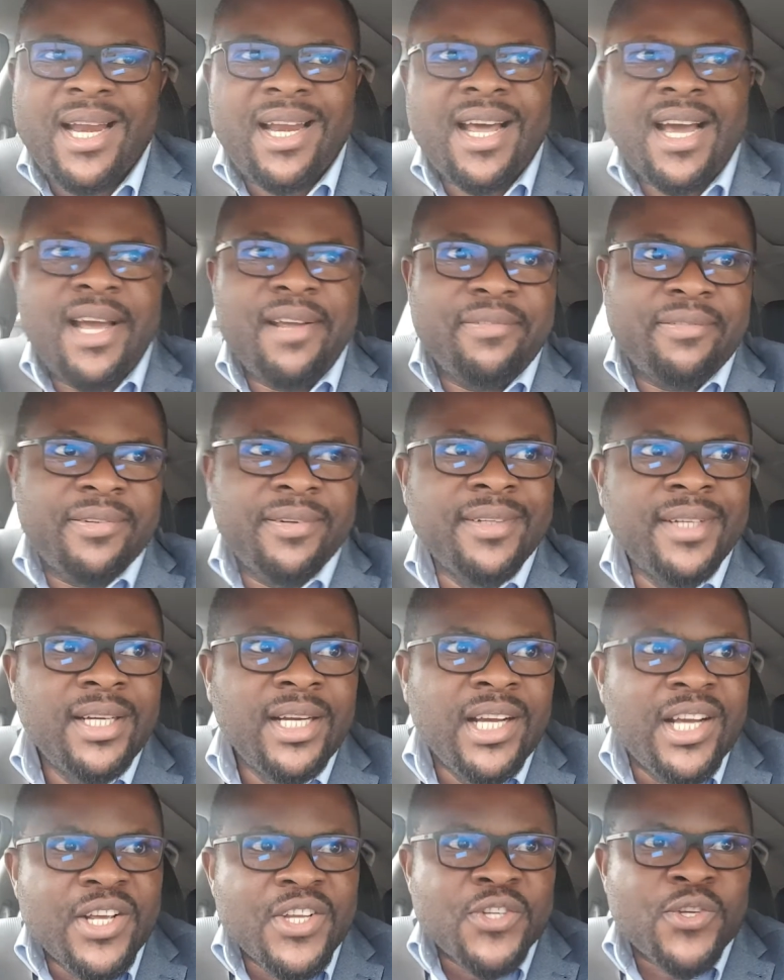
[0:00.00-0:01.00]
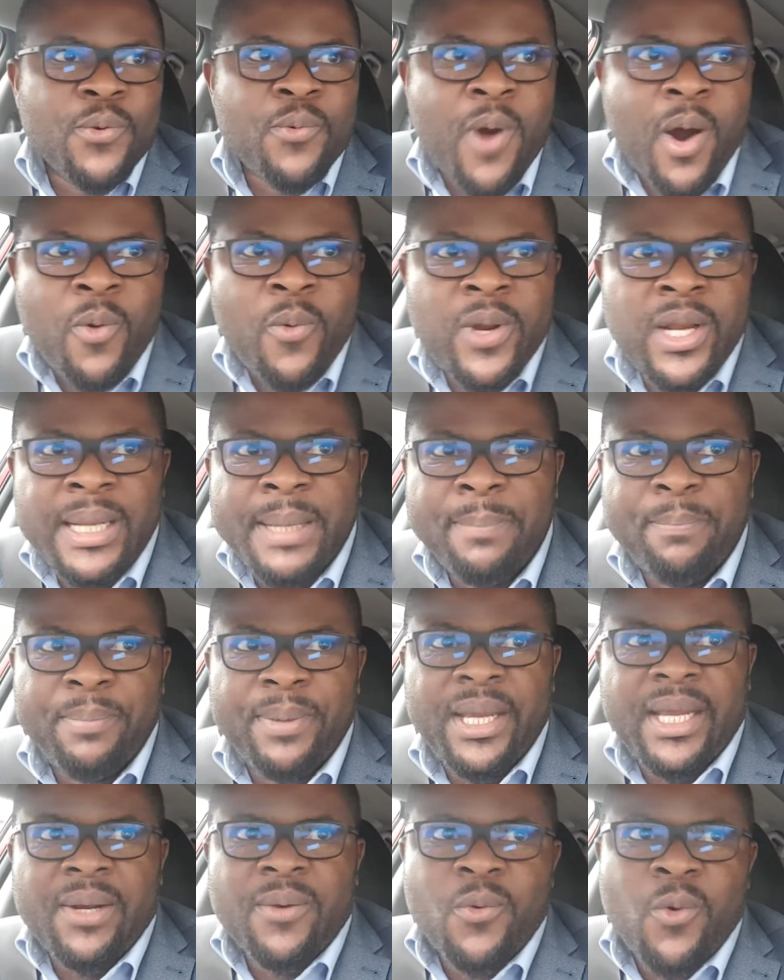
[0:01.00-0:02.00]
life. So what will it
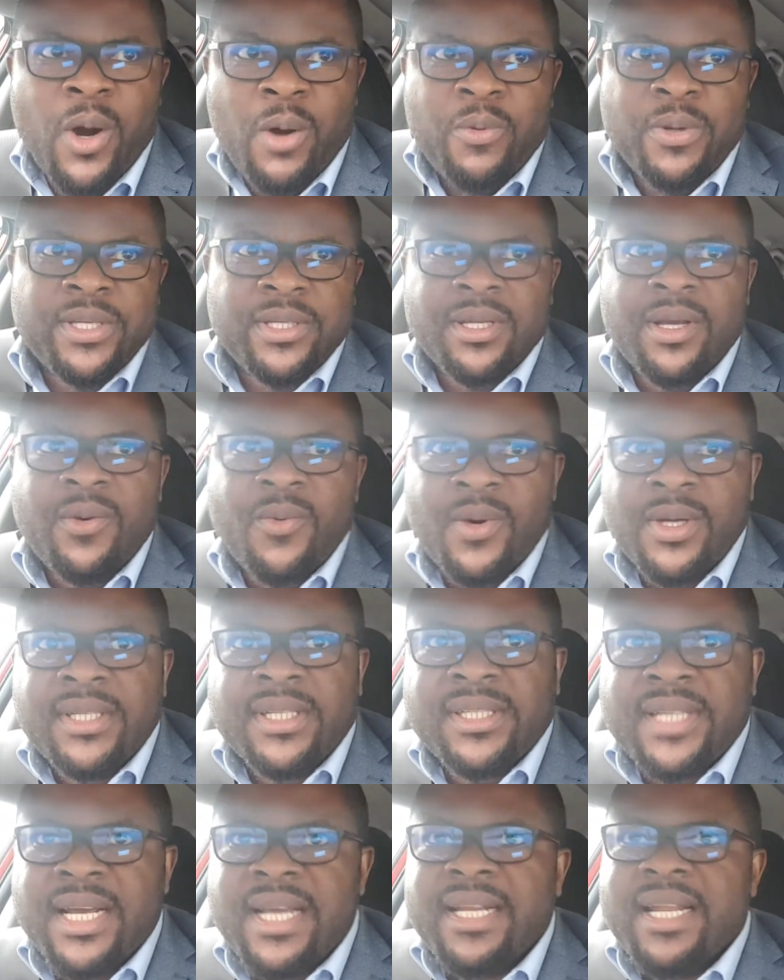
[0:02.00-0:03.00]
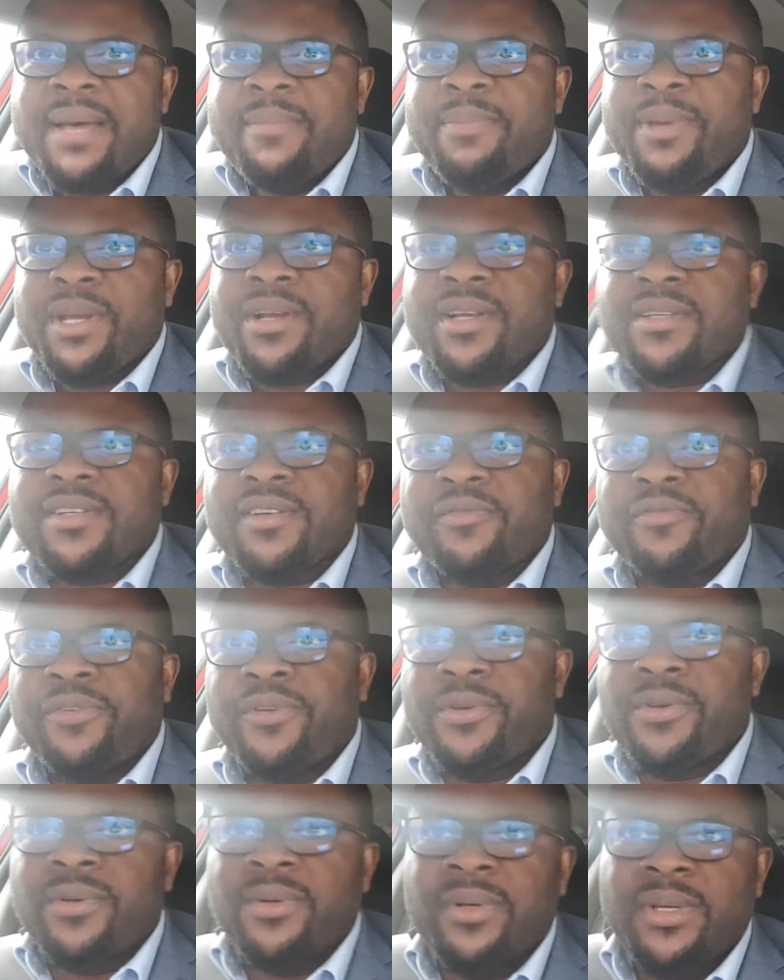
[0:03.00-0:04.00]
be? What will someone say that because of
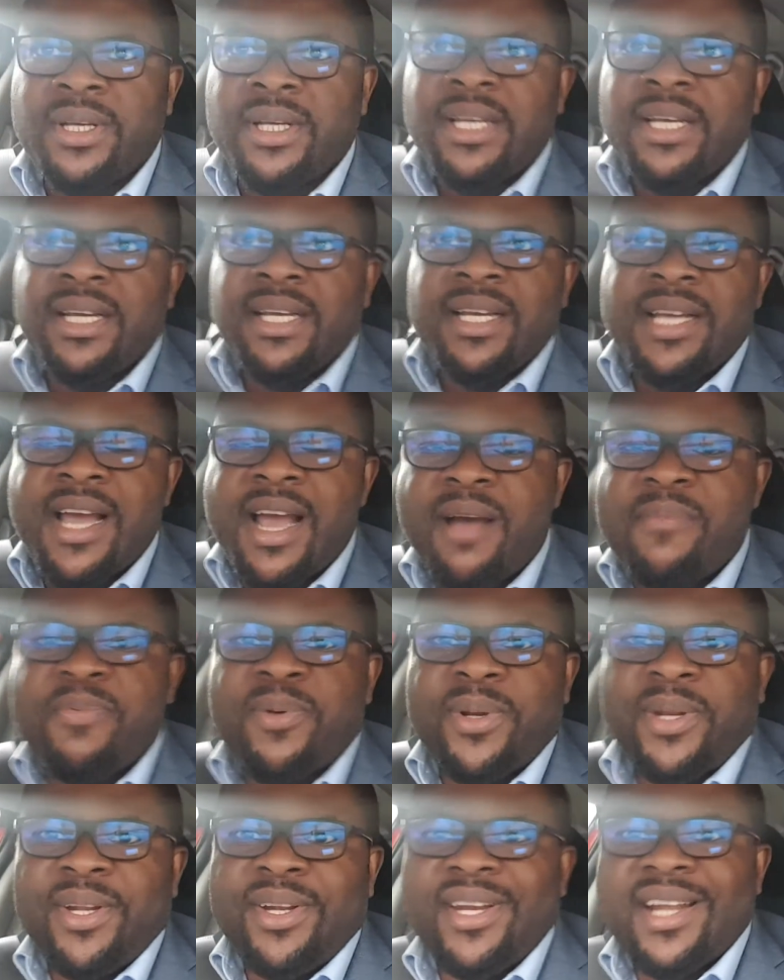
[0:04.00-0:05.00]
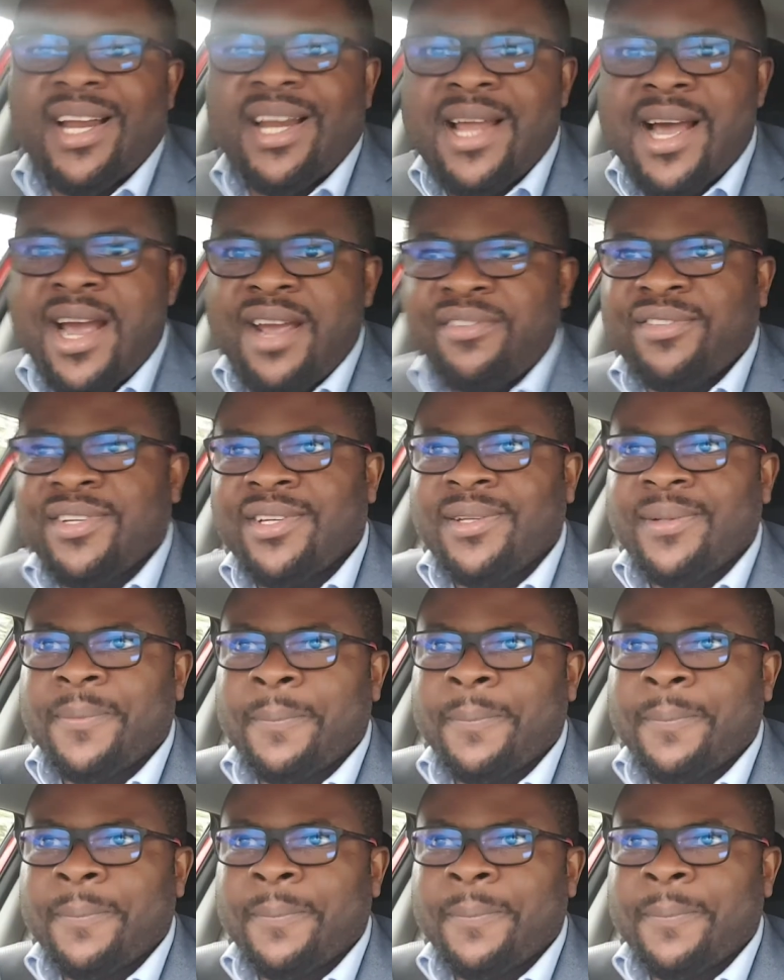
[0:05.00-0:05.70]
you happened in their lives?